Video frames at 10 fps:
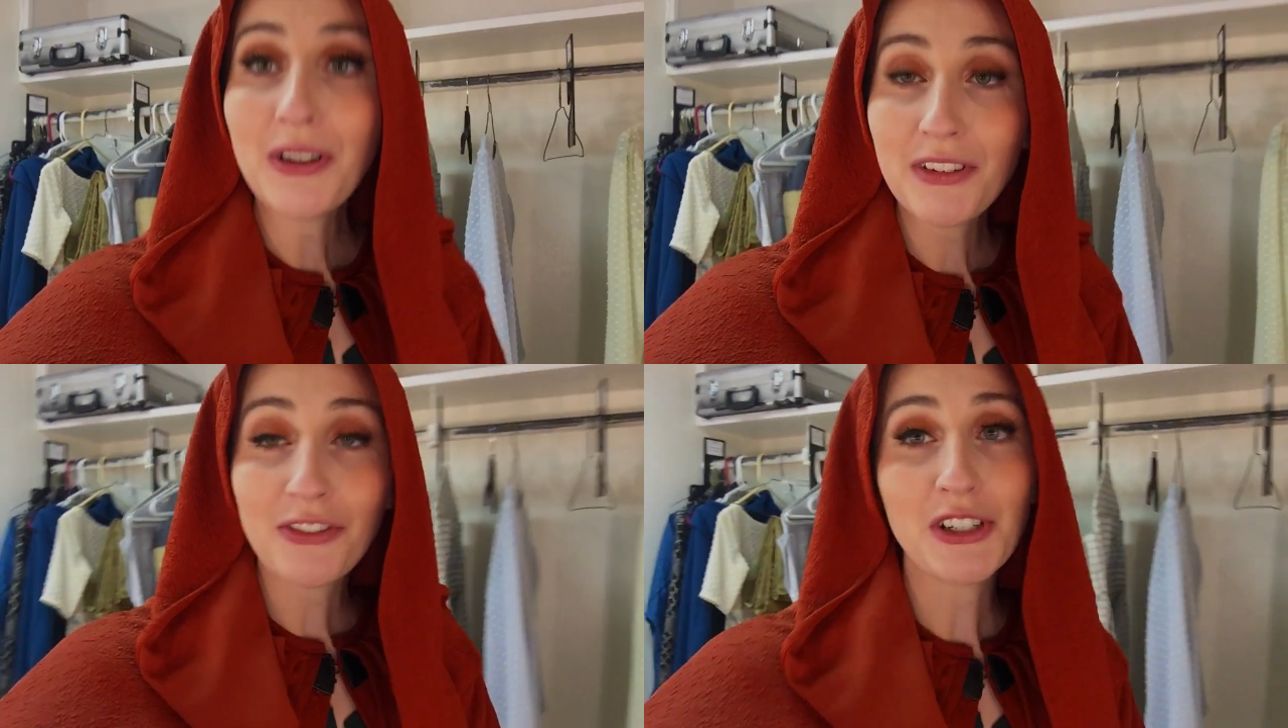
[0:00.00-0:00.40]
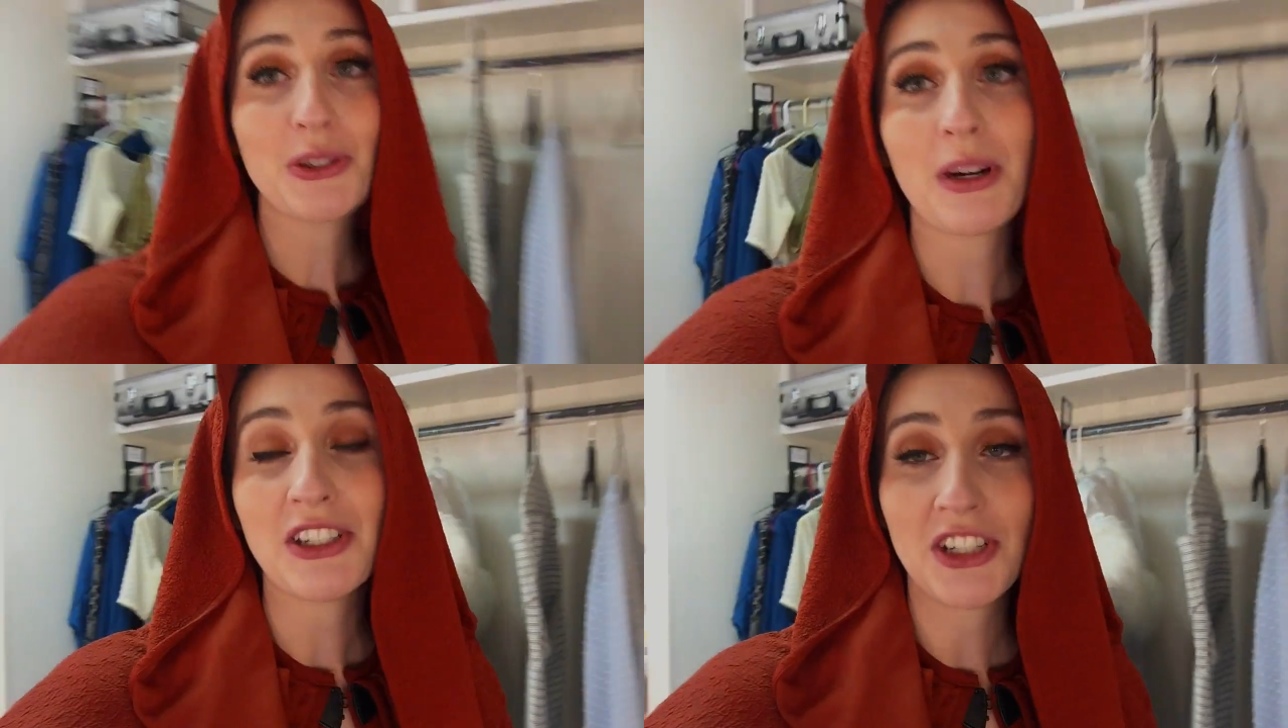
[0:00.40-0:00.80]
of the first
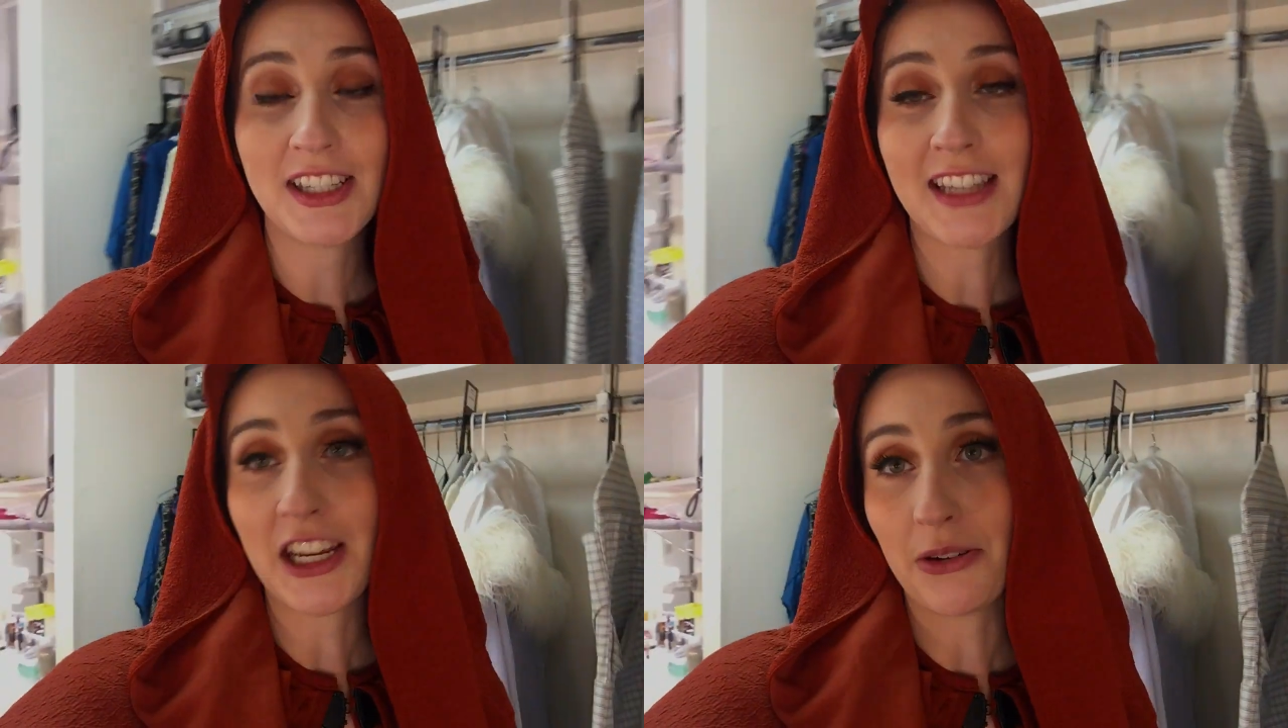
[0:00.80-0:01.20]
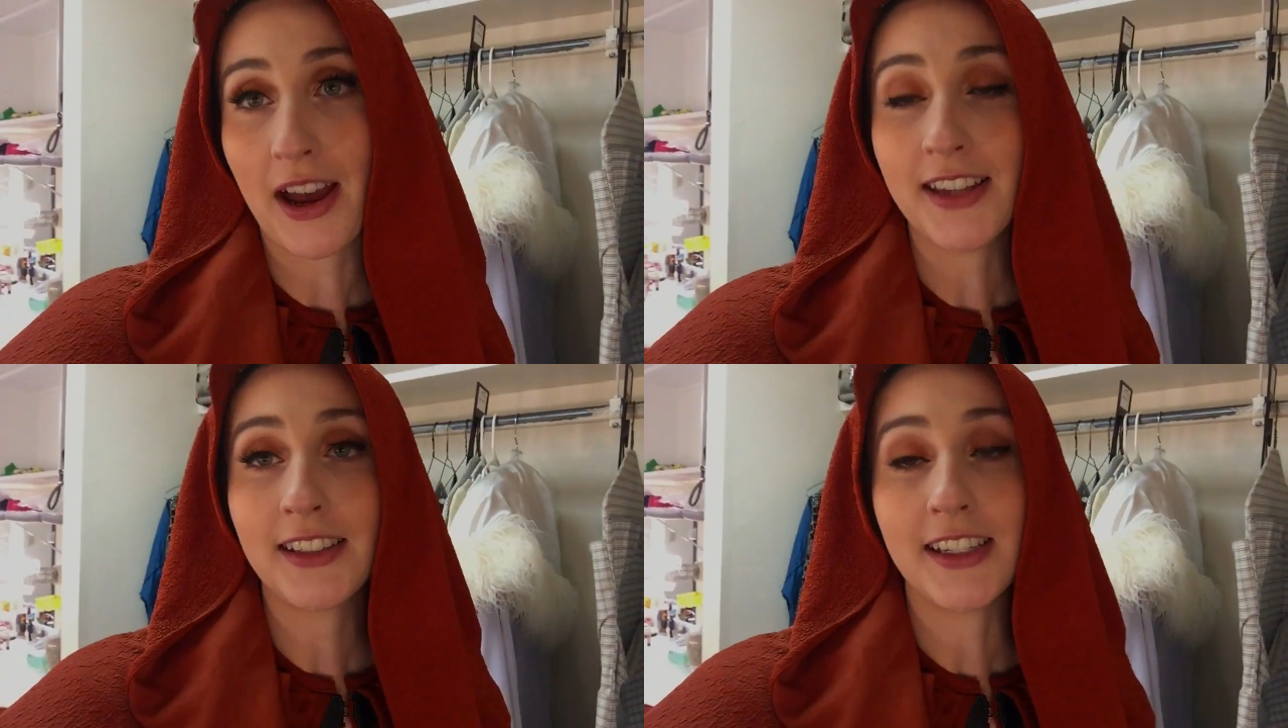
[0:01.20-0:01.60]
questions that you
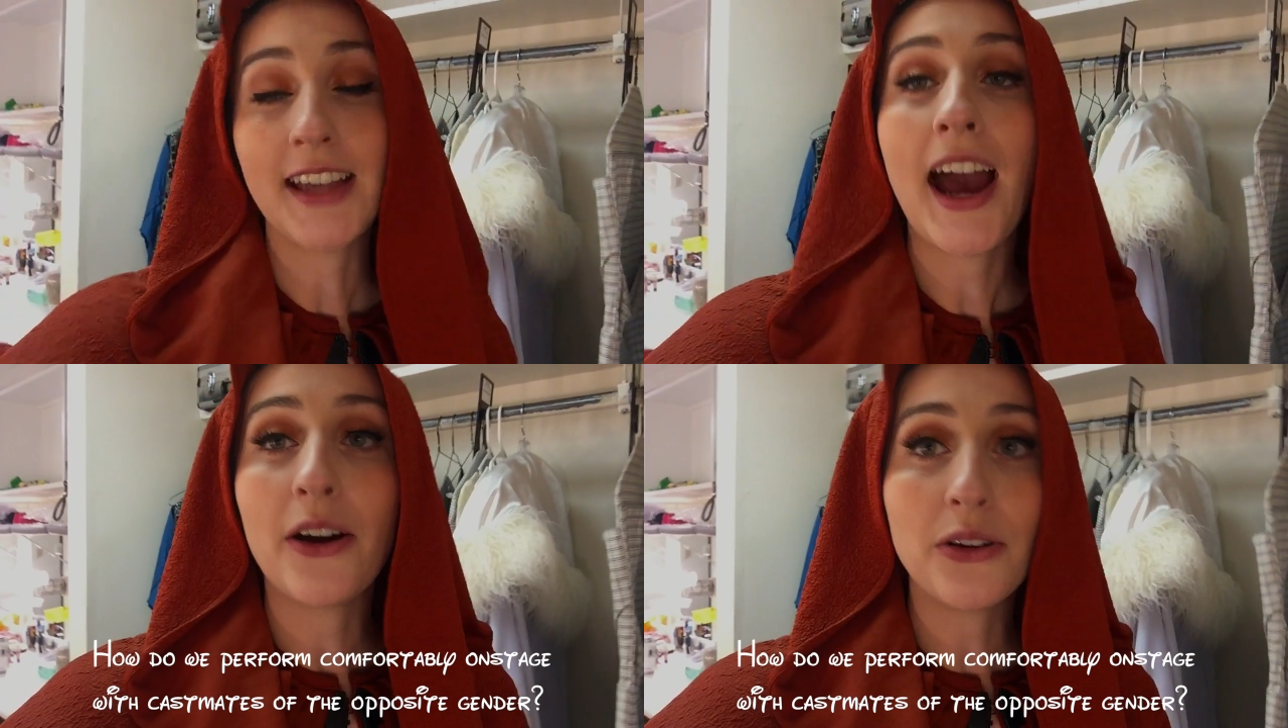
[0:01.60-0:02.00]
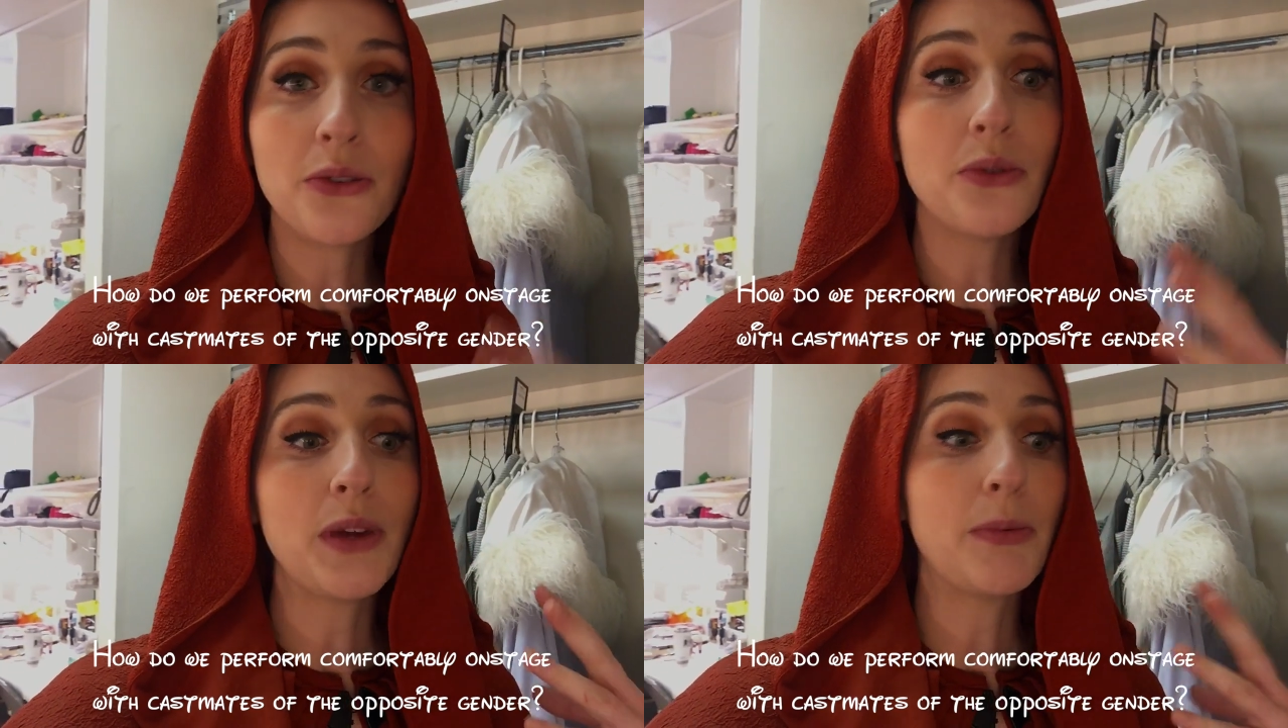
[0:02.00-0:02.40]
asked is, how do
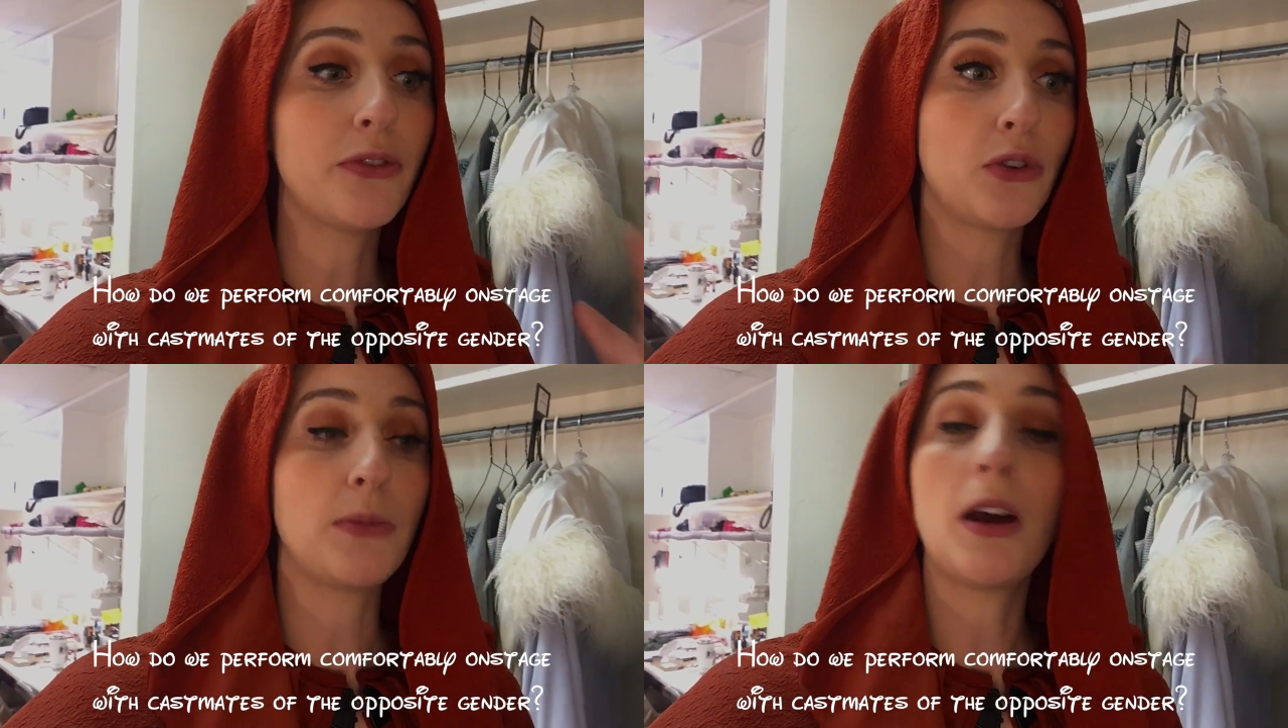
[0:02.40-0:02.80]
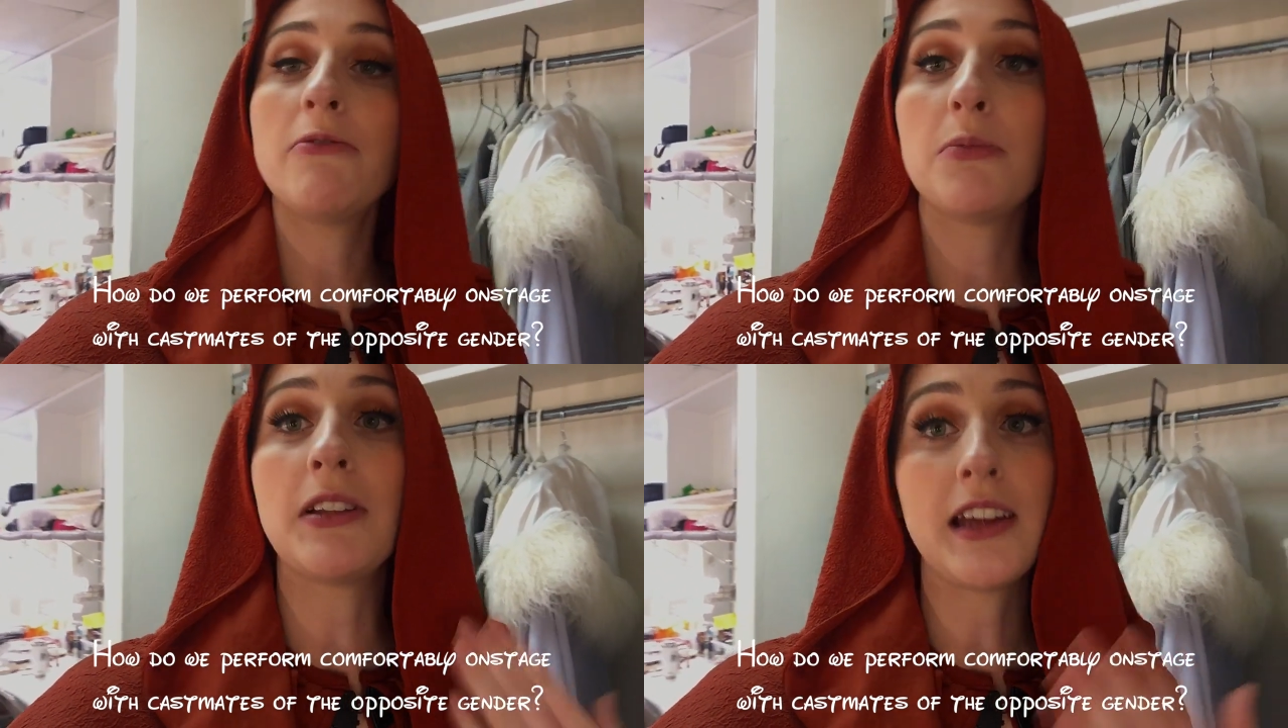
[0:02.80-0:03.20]
we perform
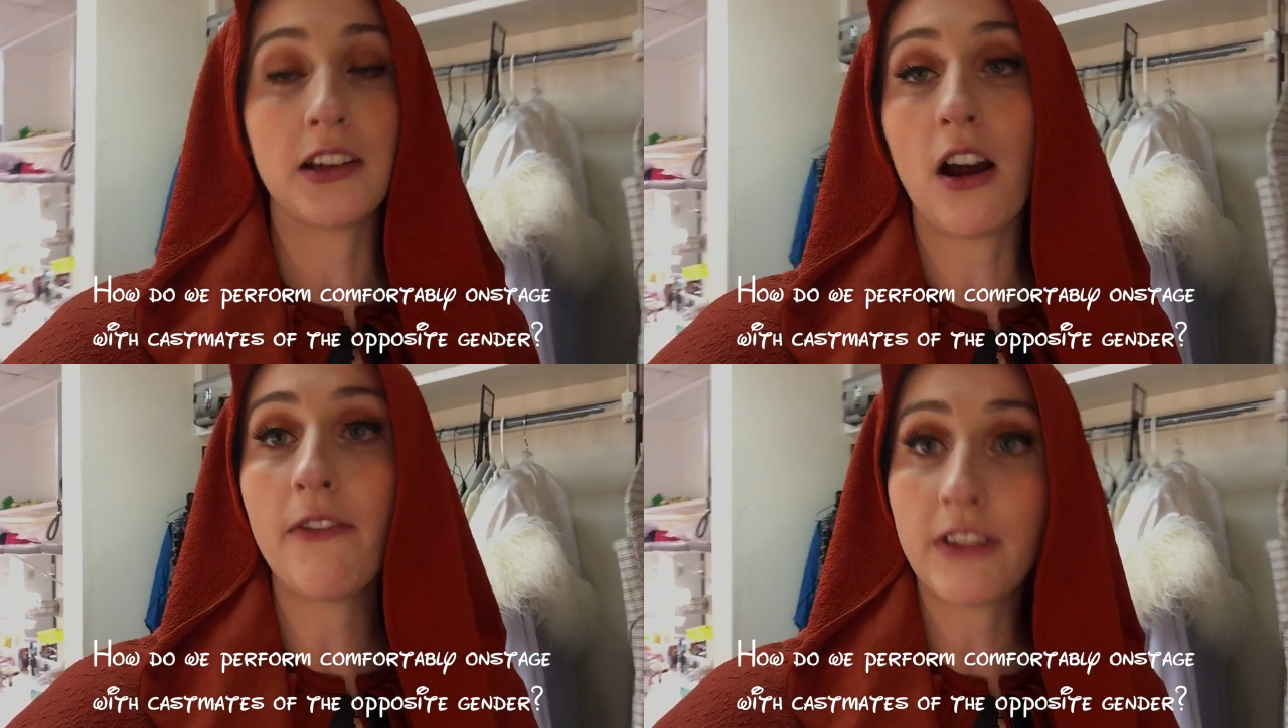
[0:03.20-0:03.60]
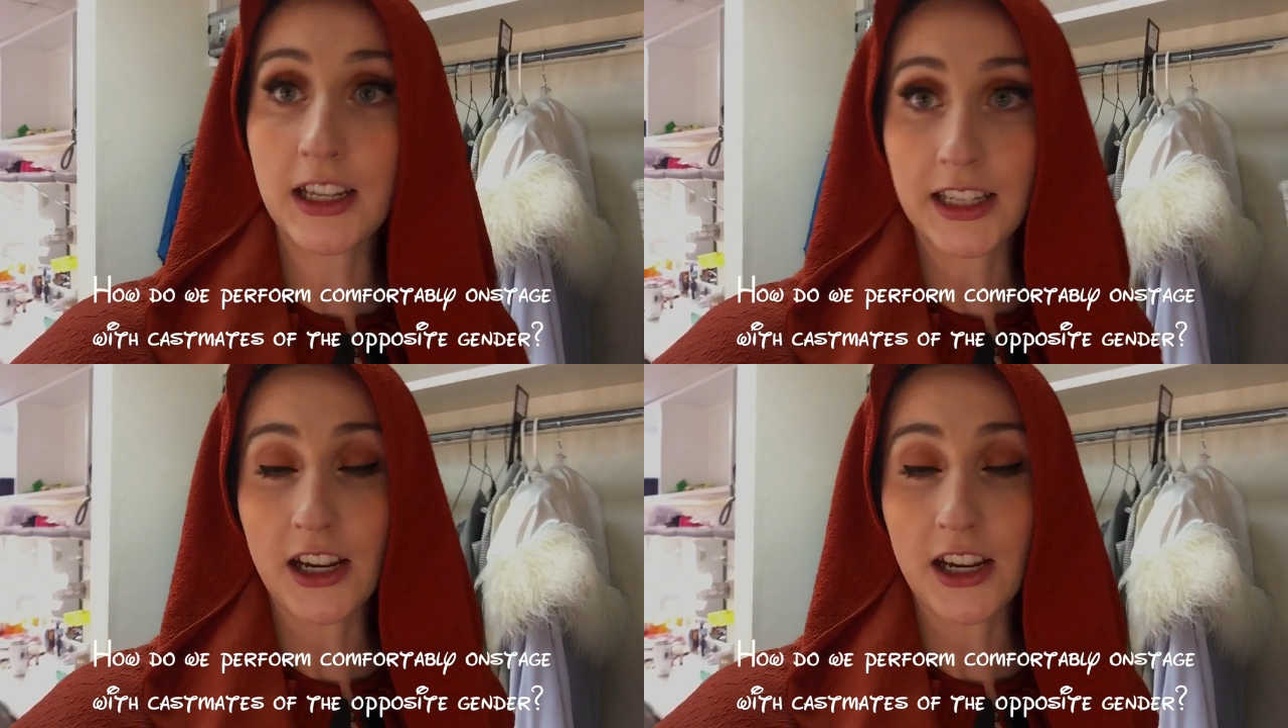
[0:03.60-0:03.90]
comfortably and confidently